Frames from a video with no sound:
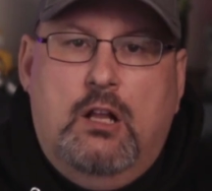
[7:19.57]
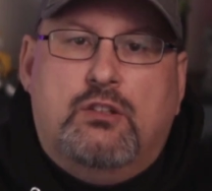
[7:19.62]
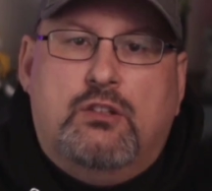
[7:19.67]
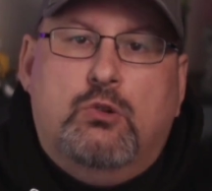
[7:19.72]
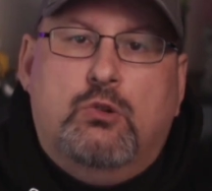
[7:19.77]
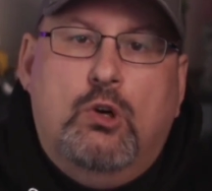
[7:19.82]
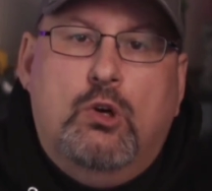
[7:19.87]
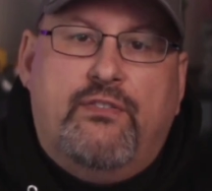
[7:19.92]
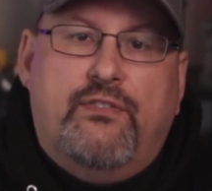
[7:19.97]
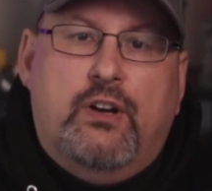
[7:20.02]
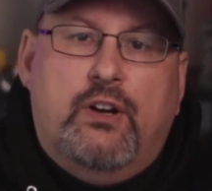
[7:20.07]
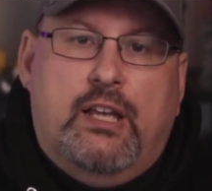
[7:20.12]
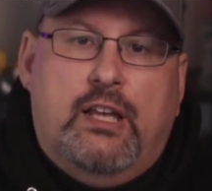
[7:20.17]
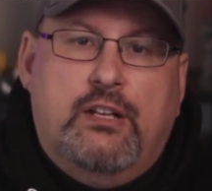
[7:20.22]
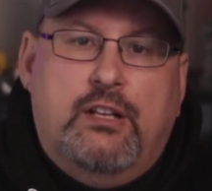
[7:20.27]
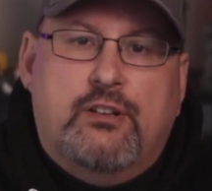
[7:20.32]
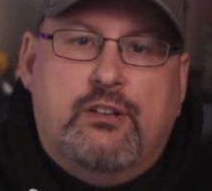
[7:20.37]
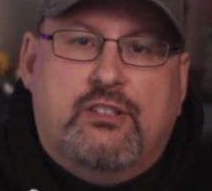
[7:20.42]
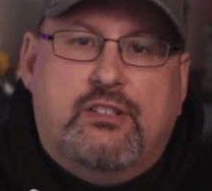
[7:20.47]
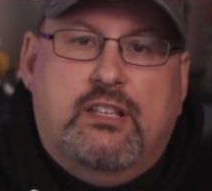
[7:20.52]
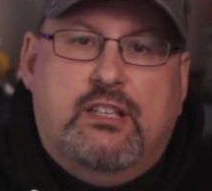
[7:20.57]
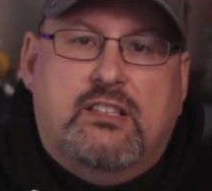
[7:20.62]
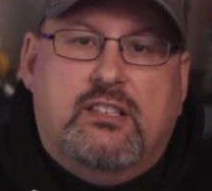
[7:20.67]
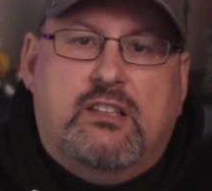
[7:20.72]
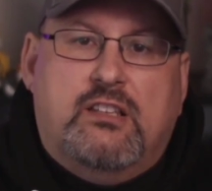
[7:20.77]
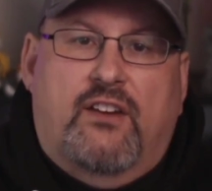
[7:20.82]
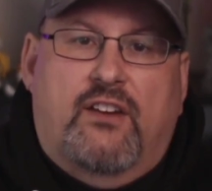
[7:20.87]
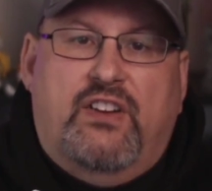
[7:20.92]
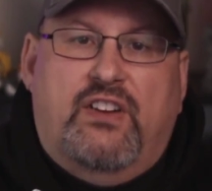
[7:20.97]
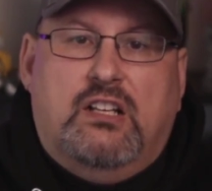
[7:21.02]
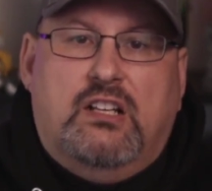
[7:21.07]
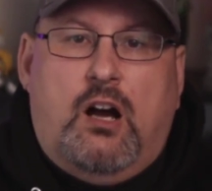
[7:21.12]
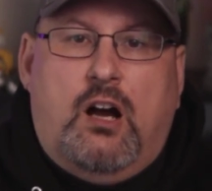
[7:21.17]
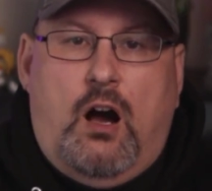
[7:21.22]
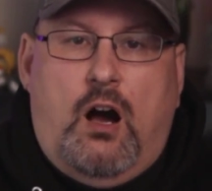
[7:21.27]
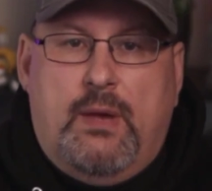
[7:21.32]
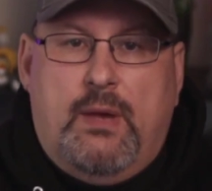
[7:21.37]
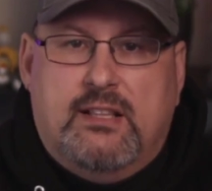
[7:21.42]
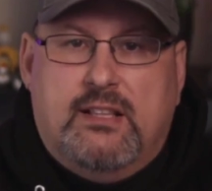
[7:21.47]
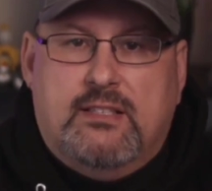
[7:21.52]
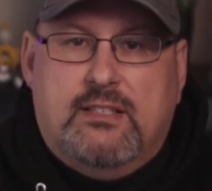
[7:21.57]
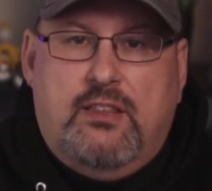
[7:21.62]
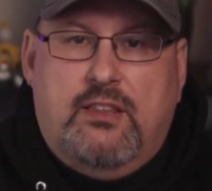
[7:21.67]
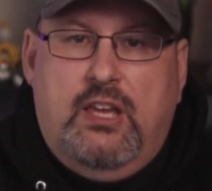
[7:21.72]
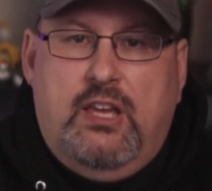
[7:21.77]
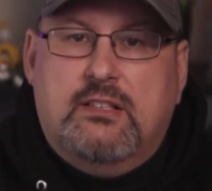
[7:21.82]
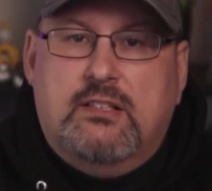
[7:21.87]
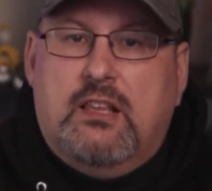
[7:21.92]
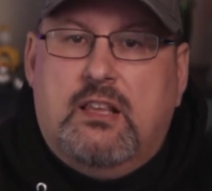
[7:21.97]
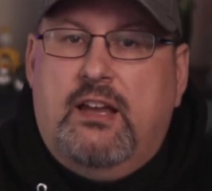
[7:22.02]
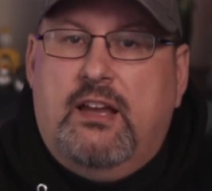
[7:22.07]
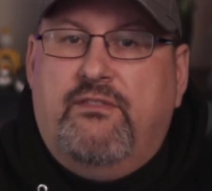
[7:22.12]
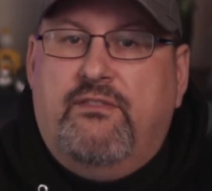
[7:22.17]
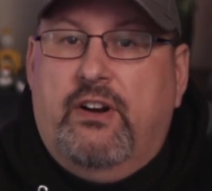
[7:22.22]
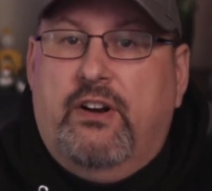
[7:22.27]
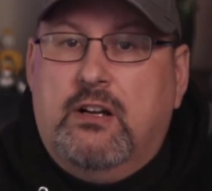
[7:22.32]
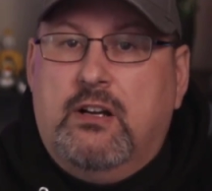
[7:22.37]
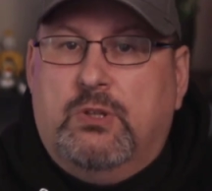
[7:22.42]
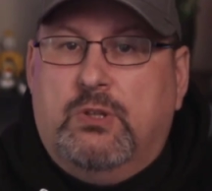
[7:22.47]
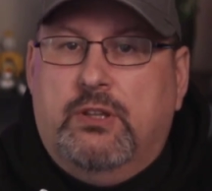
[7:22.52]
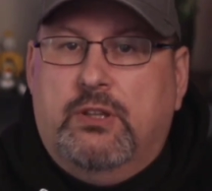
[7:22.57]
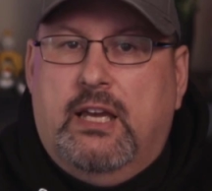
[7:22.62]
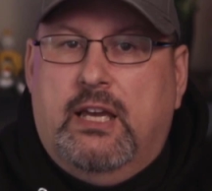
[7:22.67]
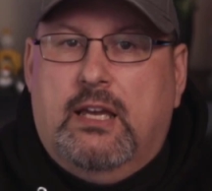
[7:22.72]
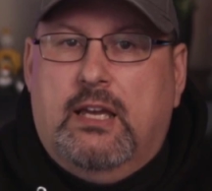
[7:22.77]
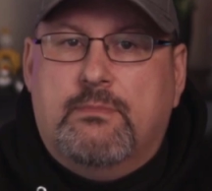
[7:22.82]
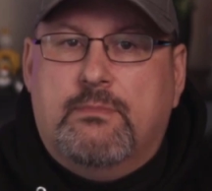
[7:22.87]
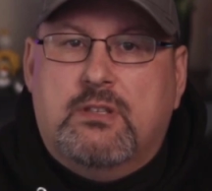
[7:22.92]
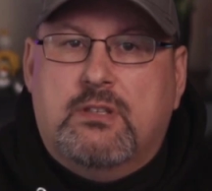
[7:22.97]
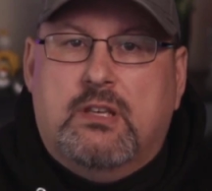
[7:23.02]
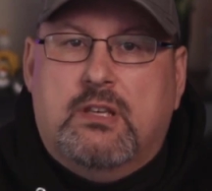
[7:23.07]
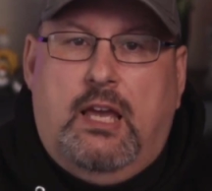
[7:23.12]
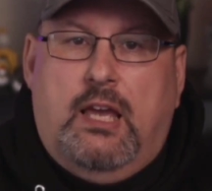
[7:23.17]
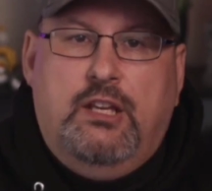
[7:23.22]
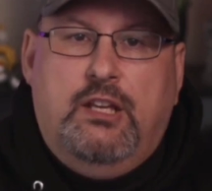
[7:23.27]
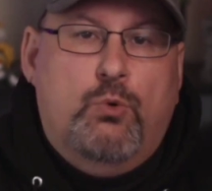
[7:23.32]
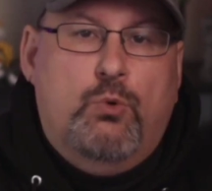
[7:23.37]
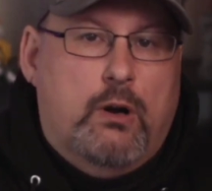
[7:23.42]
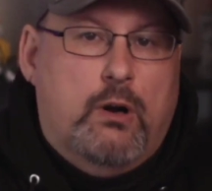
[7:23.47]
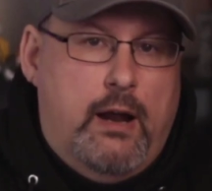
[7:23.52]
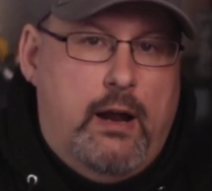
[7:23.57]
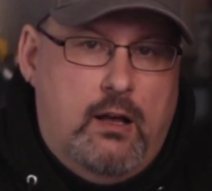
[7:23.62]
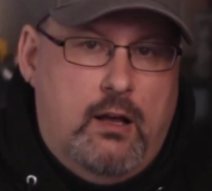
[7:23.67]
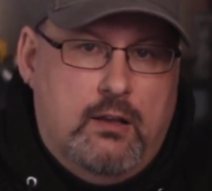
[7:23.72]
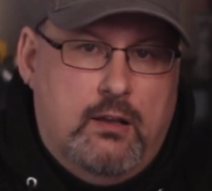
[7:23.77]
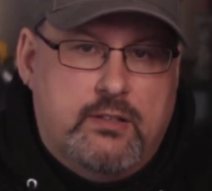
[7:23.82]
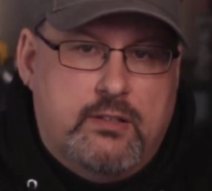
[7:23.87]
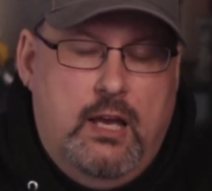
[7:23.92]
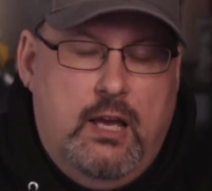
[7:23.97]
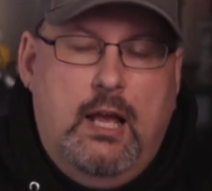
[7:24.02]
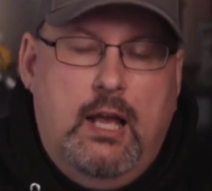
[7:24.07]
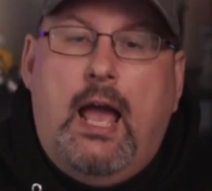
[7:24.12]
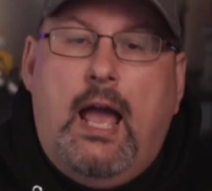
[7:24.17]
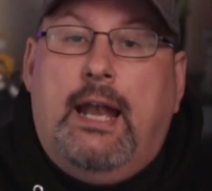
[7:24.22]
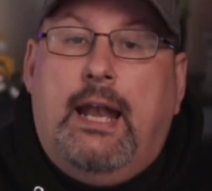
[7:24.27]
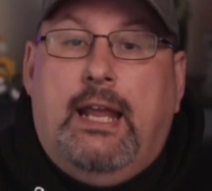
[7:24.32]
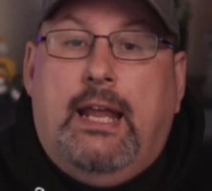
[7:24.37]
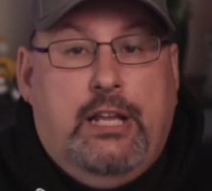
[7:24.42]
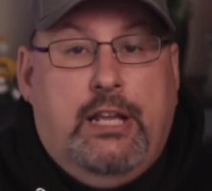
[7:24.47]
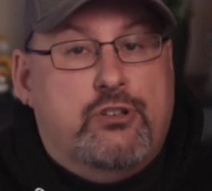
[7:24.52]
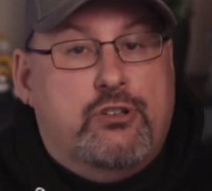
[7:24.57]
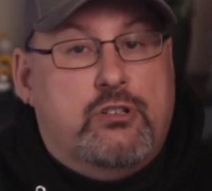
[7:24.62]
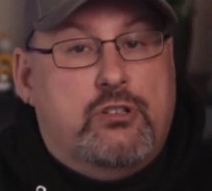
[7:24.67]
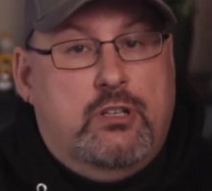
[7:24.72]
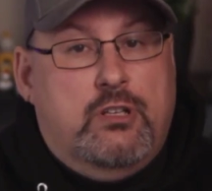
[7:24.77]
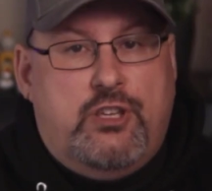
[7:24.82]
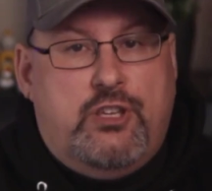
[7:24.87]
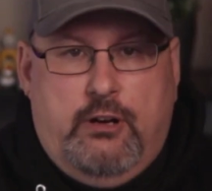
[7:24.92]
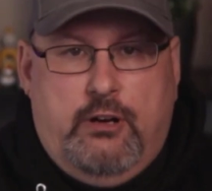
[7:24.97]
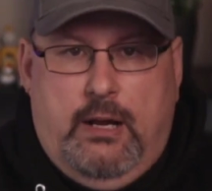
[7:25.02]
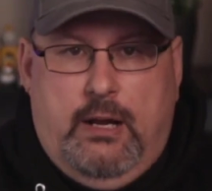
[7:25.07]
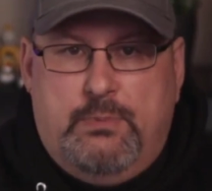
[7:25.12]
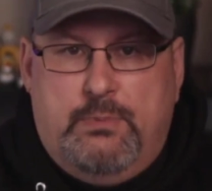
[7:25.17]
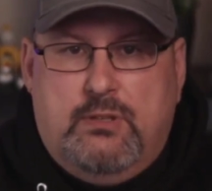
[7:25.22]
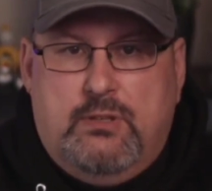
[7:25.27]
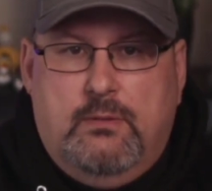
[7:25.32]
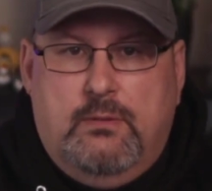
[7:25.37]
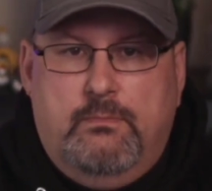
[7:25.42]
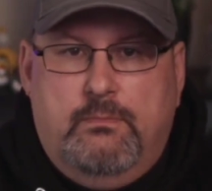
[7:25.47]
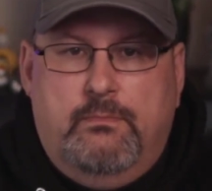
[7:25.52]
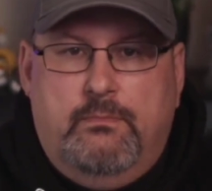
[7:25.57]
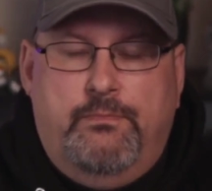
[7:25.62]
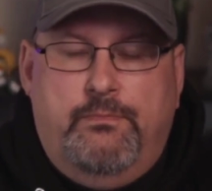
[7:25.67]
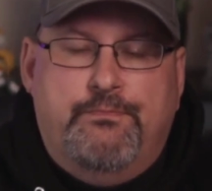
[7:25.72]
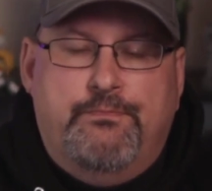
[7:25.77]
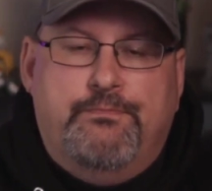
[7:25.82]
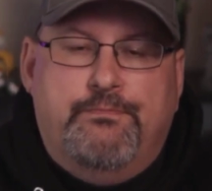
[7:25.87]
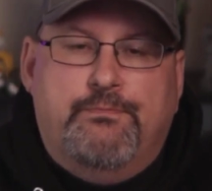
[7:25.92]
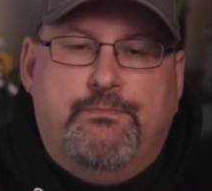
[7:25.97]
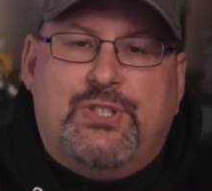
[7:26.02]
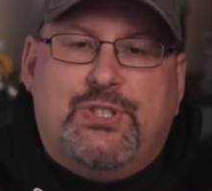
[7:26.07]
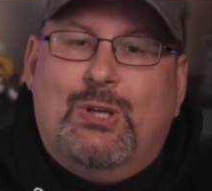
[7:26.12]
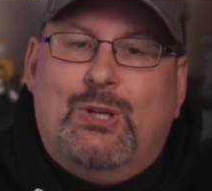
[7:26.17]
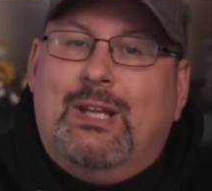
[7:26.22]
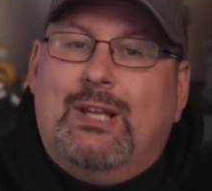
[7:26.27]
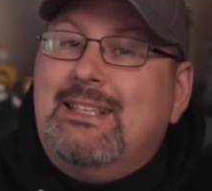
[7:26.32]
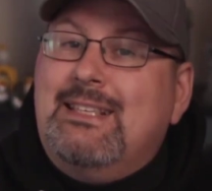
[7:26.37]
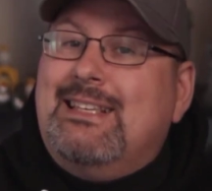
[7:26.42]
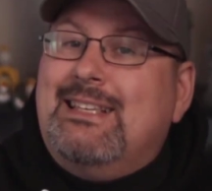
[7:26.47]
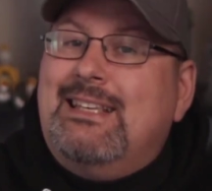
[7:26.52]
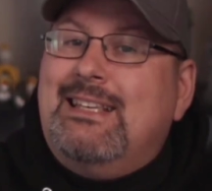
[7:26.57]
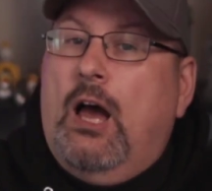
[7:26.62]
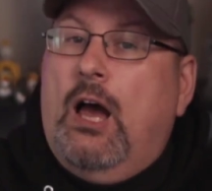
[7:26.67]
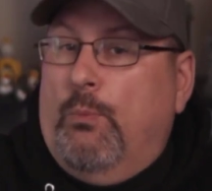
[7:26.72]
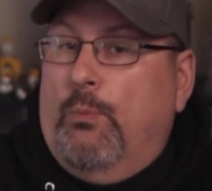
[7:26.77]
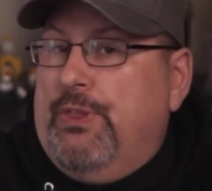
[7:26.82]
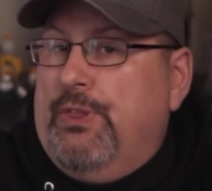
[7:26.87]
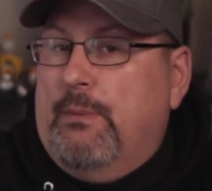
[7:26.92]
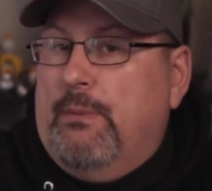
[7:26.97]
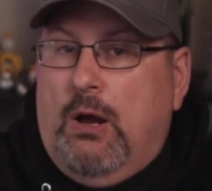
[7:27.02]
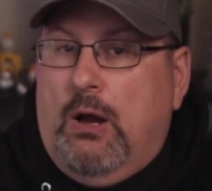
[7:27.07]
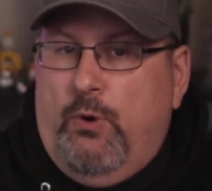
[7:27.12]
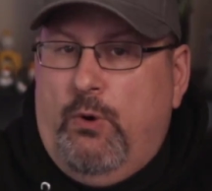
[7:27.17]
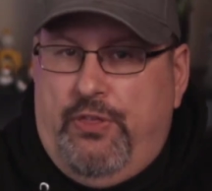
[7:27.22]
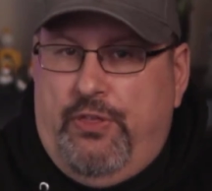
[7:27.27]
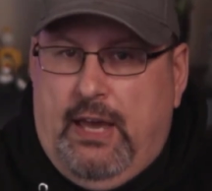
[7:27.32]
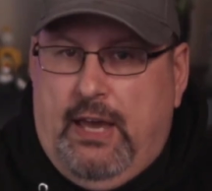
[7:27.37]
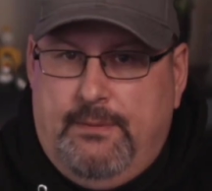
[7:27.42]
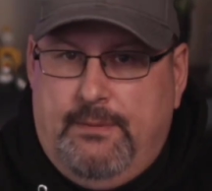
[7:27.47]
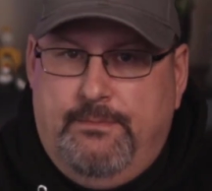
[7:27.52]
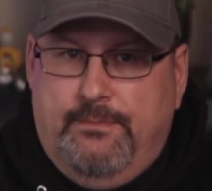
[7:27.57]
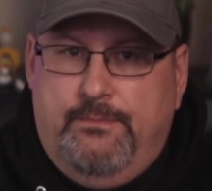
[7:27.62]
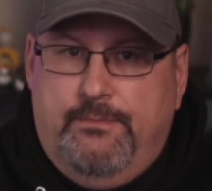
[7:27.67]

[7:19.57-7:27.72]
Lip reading: to look for interesting stuff in comments, things like variable names and URLs and interesting scripts. So let's help them out with that.